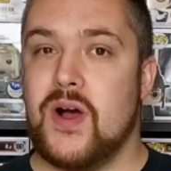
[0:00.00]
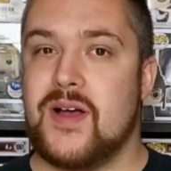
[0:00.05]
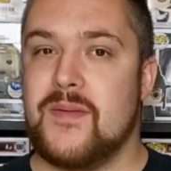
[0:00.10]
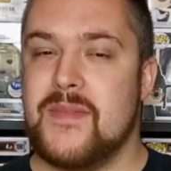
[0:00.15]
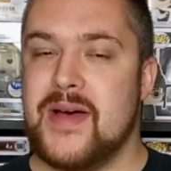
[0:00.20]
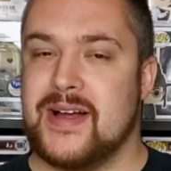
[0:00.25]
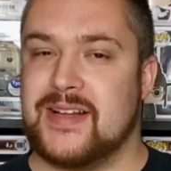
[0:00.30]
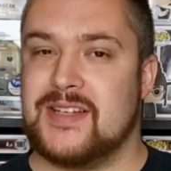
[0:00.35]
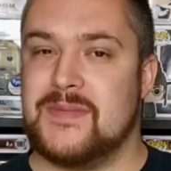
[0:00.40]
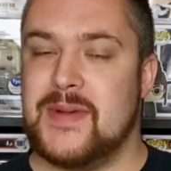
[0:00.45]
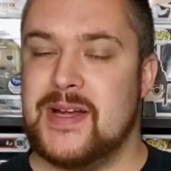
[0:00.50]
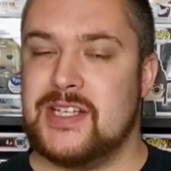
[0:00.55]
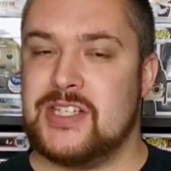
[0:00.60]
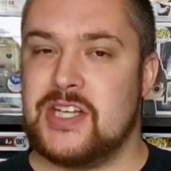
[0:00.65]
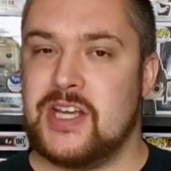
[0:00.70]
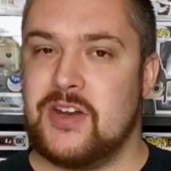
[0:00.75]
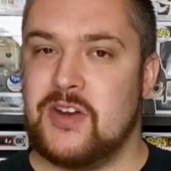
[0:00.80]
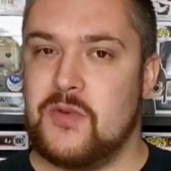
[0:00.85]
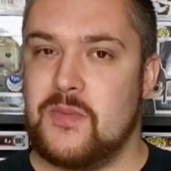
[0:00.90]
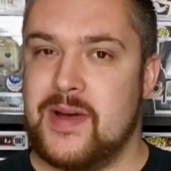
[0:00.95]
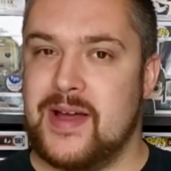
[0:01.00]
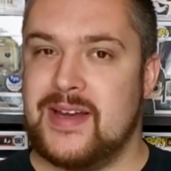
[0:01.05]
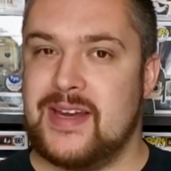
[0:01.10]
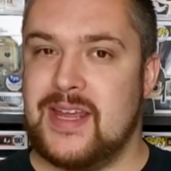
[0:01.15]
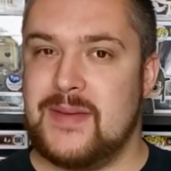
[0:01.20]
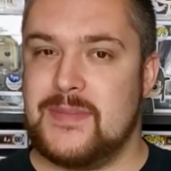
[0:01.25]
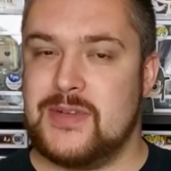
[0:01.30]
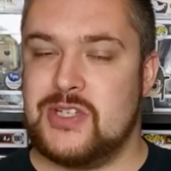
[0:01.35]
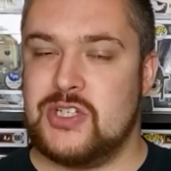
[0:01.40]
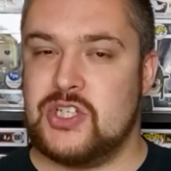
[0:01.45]
Welcome back to my channel. My
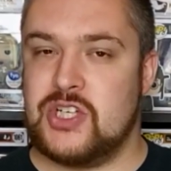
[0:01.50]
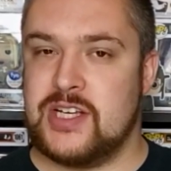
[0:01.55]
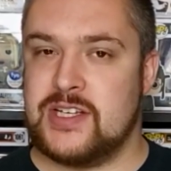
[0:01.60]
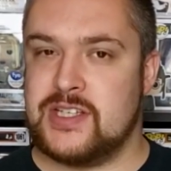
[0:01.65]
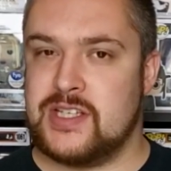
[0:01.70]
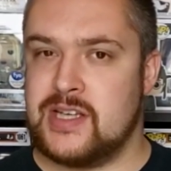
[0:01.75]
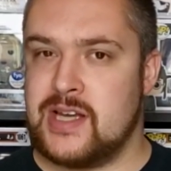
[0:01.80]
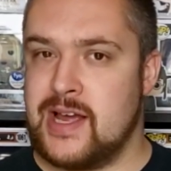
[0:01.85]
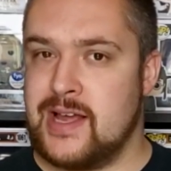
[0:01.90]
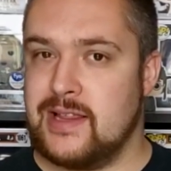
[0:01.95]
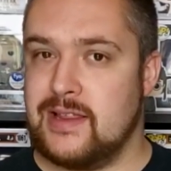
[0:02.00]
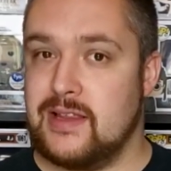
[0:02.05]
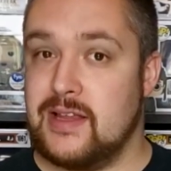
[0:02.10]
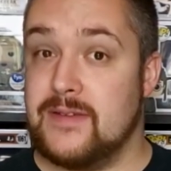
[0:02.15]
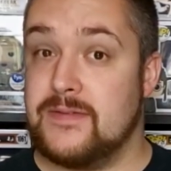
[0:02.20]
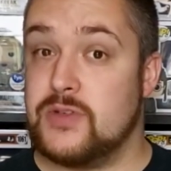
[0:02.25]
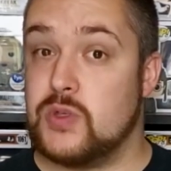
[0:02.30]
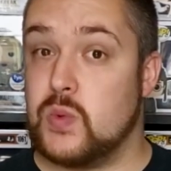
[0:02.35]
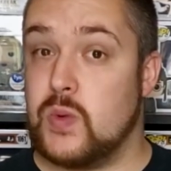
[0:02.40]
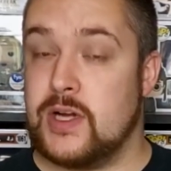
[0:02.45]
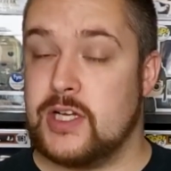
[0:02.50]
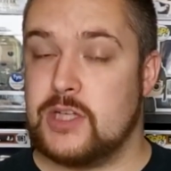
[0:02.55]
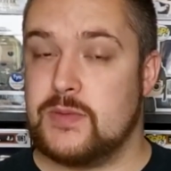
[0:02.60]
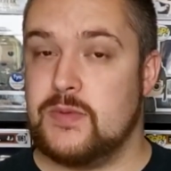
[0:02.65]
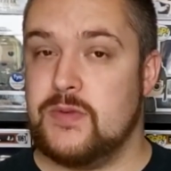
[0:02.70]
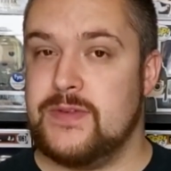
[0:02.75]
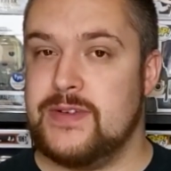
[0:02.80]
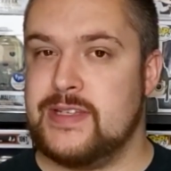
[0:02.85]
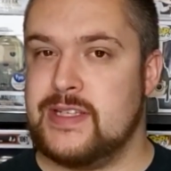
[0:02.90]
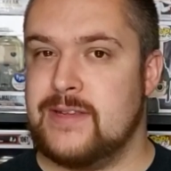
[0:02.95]
name is Justin. I love to
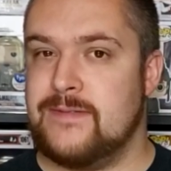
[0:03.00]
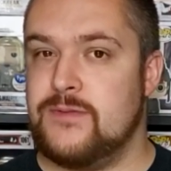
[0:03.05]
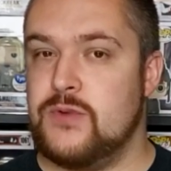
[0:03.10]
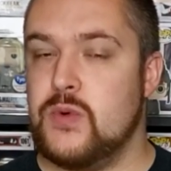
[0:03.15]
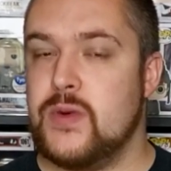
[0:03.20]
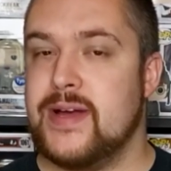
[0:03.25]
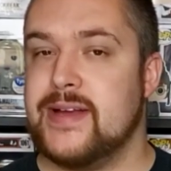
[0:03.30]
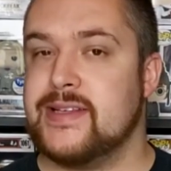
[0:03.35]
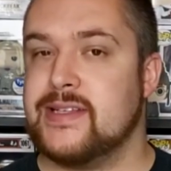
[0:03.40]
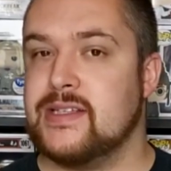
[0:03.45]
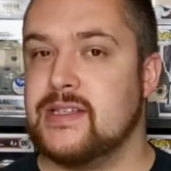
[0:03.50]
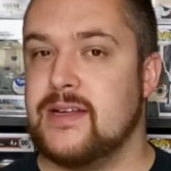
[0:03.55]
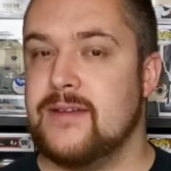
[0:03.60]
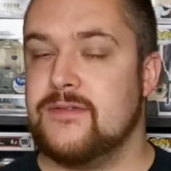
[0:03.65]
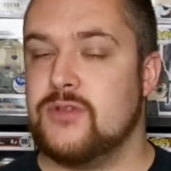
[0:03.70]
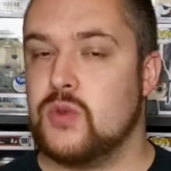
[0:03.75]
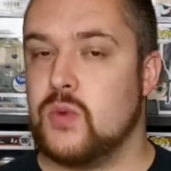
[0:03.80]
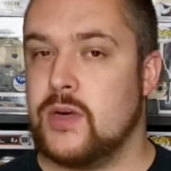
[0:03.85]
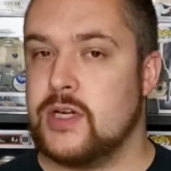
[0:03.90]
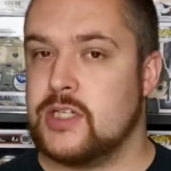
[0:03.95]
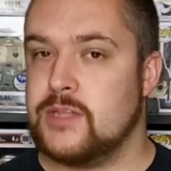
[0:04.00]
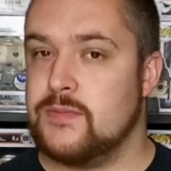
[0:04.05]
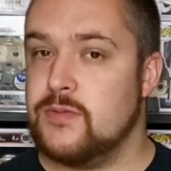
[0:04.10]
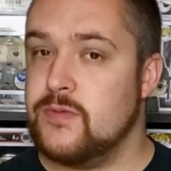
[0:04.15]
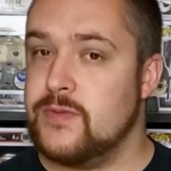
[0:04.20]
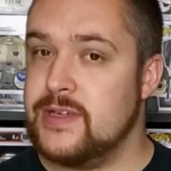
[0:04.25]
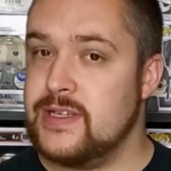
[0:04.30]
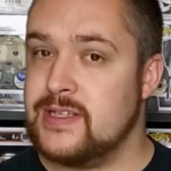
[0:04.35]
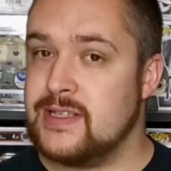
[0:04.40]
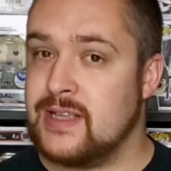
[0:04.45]
watch movies. If you guys love to watch
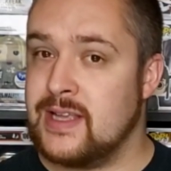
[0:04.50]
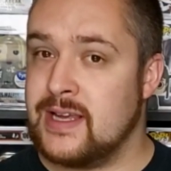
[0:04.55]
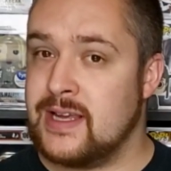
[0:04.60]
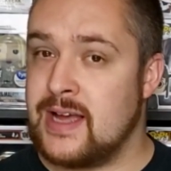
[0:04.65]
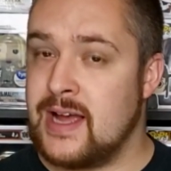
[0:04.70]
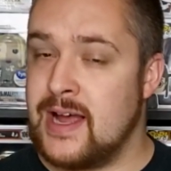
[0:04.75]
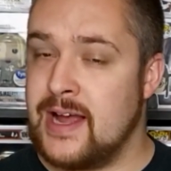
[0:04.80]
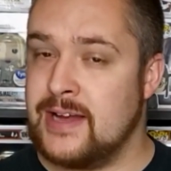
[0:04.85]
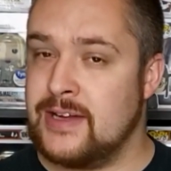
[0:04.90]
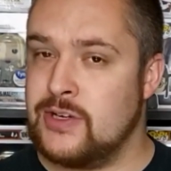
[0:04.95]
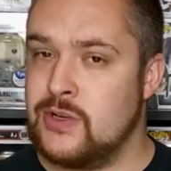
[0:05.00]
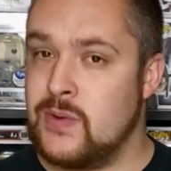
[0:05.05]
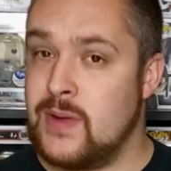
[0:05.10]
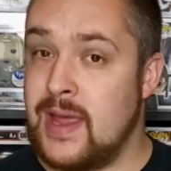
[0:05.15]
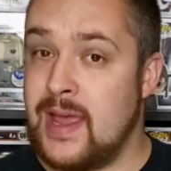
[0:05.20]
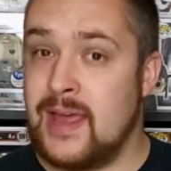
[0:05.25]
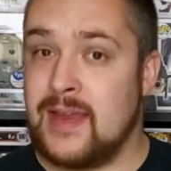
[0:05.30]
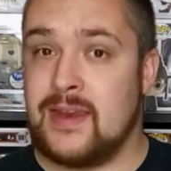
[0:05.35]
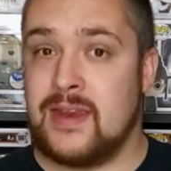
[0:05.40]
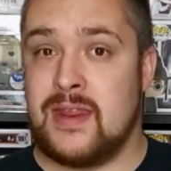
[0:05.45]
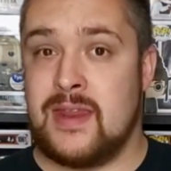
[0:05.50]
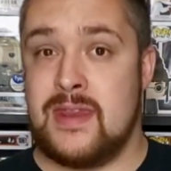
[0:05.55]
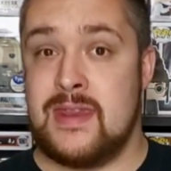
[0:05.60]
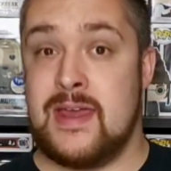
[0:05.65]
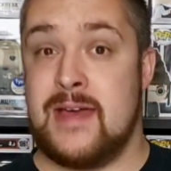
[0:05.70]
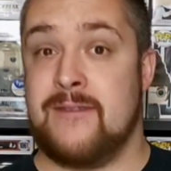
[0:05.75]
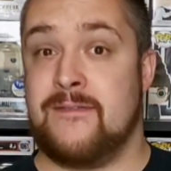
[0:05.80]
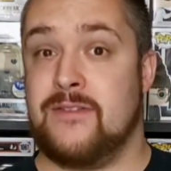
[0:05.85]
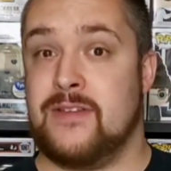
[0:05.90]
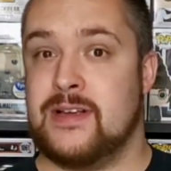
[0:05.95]
movies like I do, and
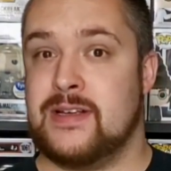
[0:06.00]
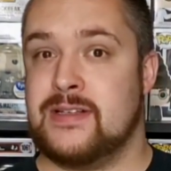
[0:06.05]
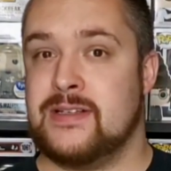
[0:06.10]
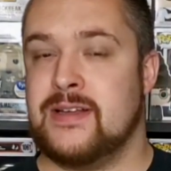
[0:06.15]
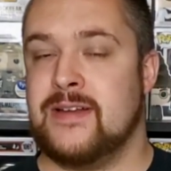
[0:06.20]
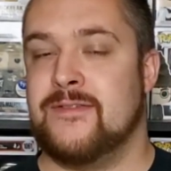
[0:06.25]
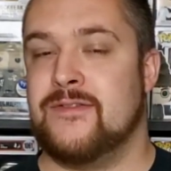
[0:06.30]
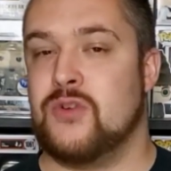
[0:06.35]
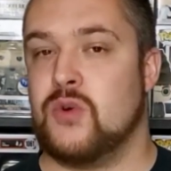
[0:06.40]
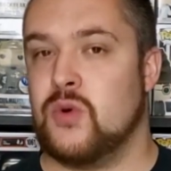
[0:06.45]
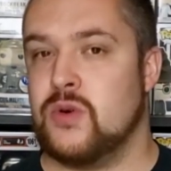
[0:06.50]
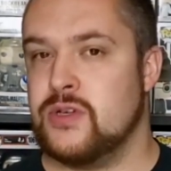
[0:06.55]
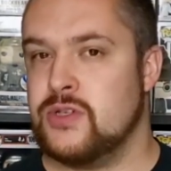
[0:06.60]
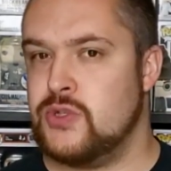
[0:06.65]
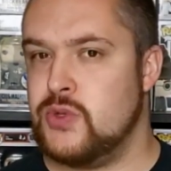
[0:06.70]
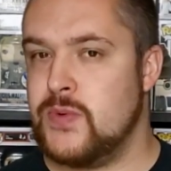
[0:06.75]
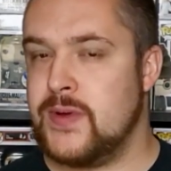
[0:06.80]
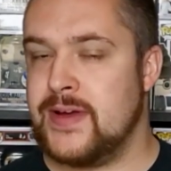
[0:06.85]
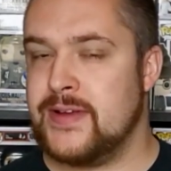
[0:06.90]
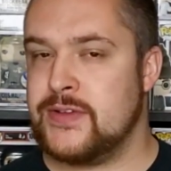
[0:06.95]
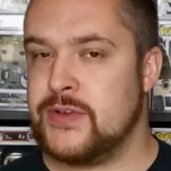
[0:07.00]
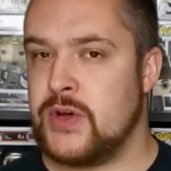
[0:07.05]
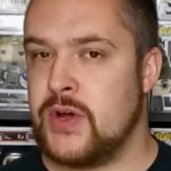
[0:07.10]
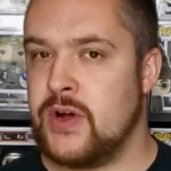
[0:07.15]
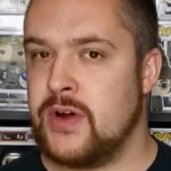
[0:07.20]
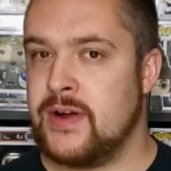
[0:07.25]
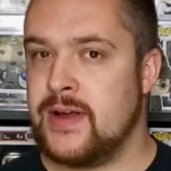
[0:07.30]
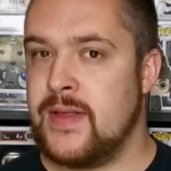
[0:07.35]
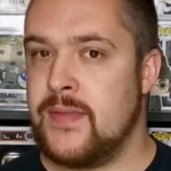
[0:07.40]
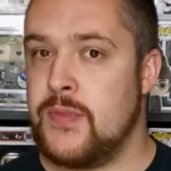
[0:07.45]
Netflix, of course, you guys
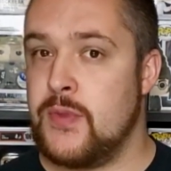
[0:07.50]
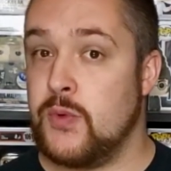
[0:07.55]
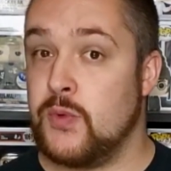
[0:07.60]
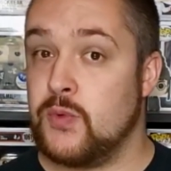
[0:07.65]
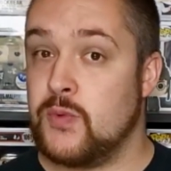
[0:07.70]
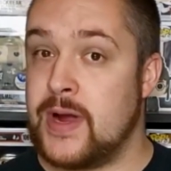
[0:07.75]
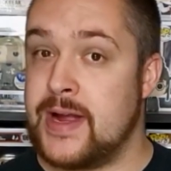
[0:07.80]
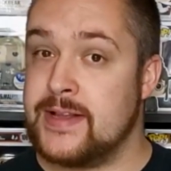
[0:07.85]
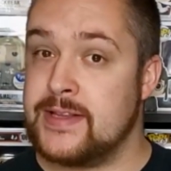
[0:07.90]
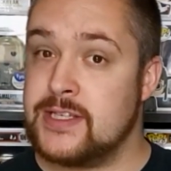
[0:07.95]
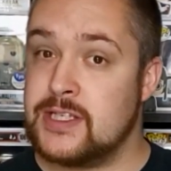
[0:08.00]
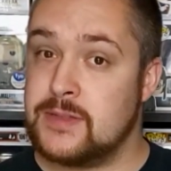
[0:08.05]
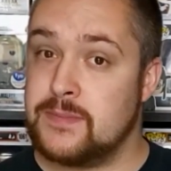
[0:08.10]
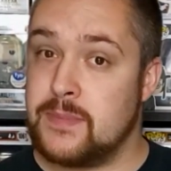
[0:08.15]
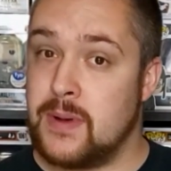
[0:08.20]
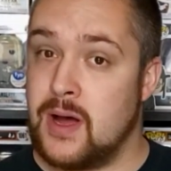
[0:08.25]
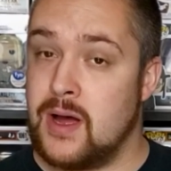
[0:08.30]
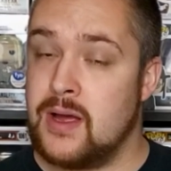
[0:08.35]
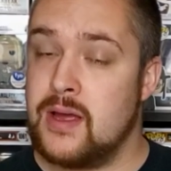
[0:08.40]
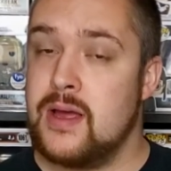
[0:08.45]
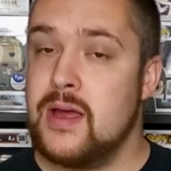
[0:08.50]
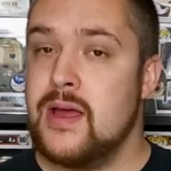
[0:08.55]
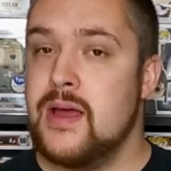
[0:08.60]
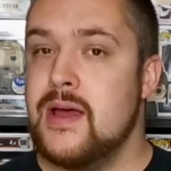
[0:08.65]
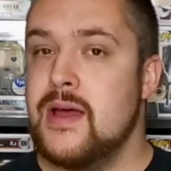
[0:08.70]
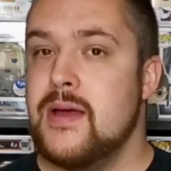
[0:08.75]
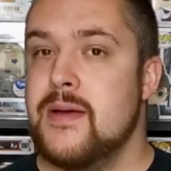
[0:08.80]
are in the right spot.